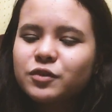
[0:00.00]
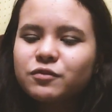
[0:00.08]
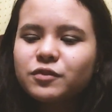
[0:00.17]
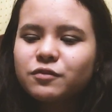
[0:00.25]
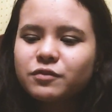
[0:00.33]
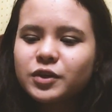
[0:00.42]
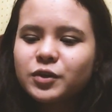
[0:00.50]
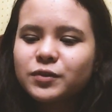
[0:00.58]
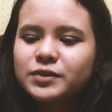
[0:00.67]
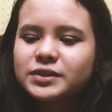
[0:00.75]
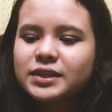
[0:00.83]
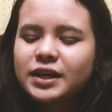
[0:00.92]
one of the
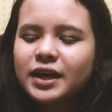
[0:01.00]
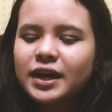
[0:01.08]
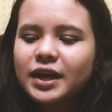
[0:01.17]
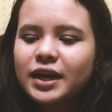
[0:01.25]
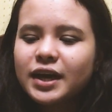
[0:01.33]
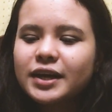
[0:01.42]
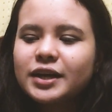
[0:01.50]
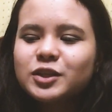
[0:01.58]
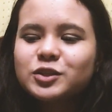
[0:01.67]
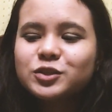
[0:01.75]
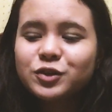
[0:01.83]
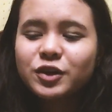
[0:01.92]
videos na
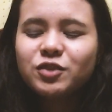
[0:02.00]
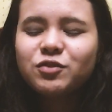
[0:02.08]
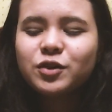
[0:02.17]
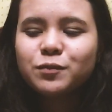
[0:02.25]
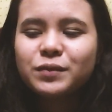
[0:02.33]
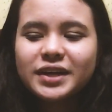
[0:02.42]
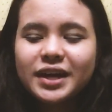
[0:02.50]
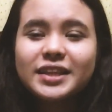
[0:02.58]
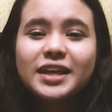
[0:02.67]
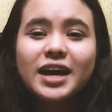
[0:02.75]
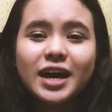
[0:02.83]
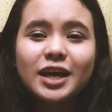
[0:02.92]
I enjoyed
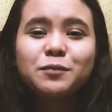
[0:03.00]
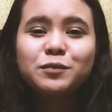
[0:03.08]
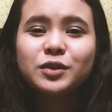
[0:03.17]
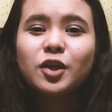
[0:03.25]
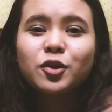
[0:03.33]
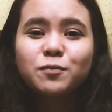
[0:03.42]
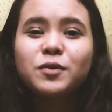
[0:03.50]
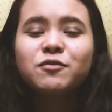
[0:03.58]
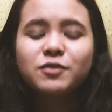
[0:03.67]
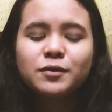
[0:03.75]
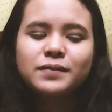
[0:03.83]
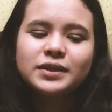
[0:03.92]
filming kahit nakakalimutan
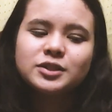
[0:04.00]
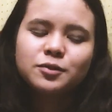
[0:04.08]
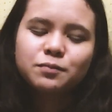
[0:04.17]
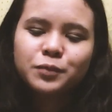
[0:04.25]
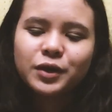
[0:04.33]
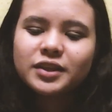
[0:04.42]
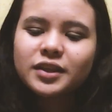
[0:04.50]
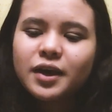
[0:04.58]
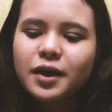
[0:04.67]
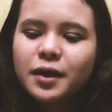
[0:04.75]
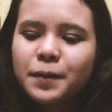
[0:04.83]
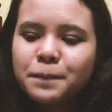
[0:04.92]
ko mag-film at some
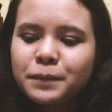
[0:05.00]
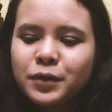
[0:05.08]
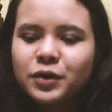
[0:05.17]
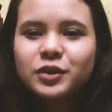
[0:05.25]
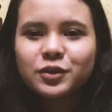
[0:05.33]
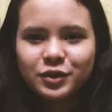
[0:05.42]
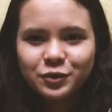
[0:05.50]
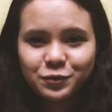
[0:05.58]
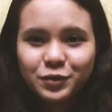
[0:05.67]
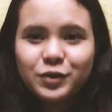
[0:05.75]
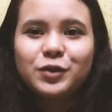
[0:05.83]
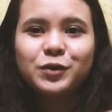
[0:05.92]
point. Pero ito,
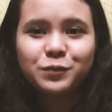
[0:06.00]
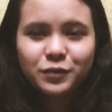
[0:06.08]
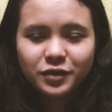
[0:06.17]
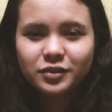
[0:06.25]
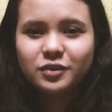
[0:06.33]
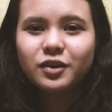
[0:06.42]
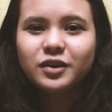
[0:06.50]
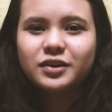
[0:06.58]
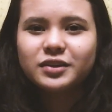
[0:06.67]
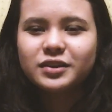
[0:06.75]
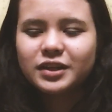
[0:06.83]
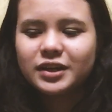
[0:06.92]
yung one-on-one
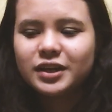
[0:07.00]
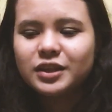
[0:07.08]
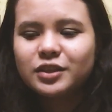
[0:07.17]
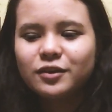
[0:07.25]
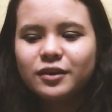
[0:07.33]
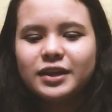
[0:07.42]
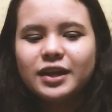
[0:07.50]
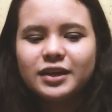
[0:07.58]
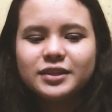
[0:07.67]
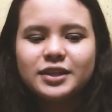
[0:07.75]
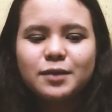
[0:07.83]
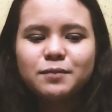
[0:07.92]
talk na ganito
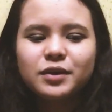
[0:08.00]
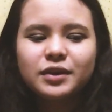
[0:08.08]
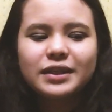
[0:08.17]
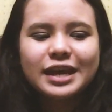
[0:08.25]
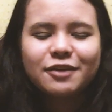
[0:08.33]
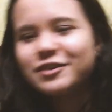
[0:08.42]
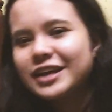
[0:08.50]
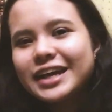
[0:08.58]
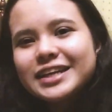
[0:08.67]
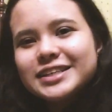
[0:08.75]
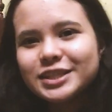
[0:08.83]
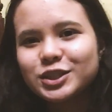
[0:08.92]
na ang daming
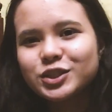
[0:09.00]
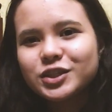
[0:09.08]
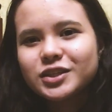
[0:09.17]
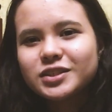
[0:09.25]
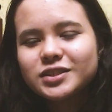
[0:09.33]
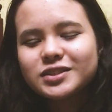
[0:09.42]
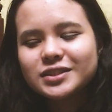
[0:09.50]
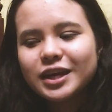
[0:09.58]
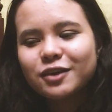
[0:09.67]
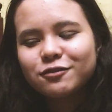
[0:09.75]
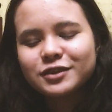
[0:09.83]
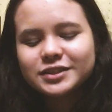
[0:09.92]
life realizations.
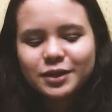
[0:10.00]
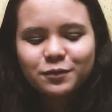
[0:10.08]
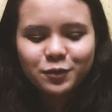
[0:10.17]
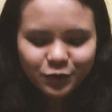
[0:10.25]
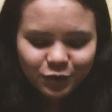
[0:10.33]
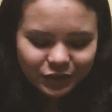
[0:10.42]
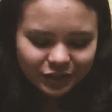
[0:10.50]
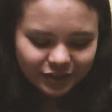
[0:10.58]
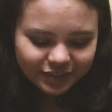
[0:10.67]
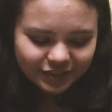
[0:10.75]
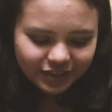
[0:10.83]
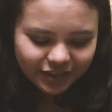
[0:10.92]
Yeah, first time yung
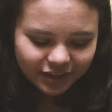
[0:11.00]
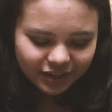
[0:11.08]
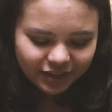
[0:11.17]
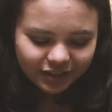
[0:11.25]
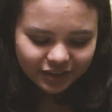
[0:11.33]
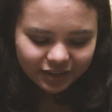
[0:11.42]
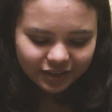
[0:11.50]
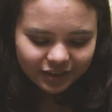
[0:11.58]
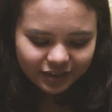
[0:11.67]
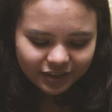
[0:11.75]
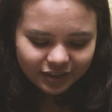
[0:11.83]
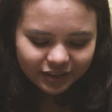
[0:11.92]
gawin yun.
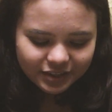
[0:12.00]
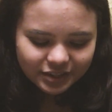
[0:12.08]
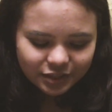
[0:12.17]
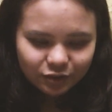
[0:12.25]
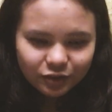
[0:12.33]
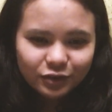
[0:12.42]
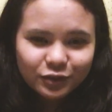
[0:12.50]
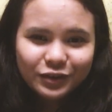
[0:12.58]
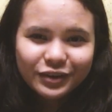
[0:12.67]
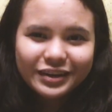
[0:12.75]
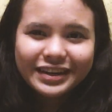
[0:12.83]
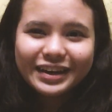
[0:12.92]
Kasi
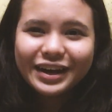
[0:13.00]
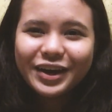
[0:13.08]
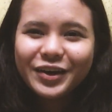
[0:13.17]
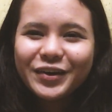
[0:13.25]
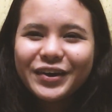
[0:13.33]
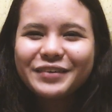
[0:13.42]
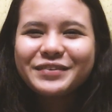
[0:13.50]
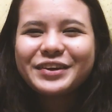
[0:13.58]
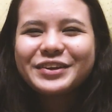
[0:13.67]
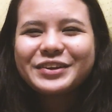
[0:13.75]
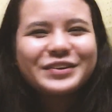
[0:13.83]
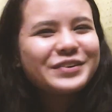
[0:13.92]
tuloy-tuloy lang ako.
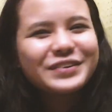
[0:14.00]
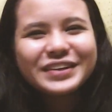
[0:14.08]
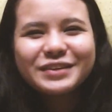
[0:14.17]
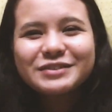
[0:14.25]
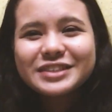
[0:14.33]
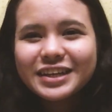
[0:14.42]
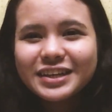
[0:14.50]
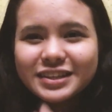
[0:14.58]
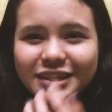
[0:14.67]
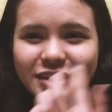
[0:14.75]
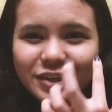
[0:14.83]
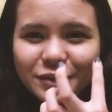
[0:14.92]
I don't know what I'm
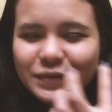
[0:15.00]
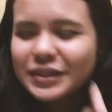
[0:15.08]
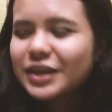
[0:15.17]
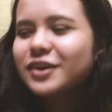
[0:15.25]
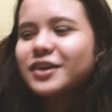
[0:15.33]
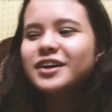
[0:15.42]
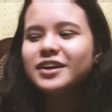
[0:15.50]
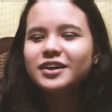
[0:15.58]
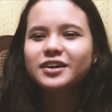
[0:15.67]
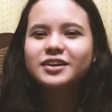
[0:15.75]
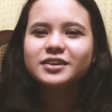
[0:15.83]
saying. Tuloy yung mata ko.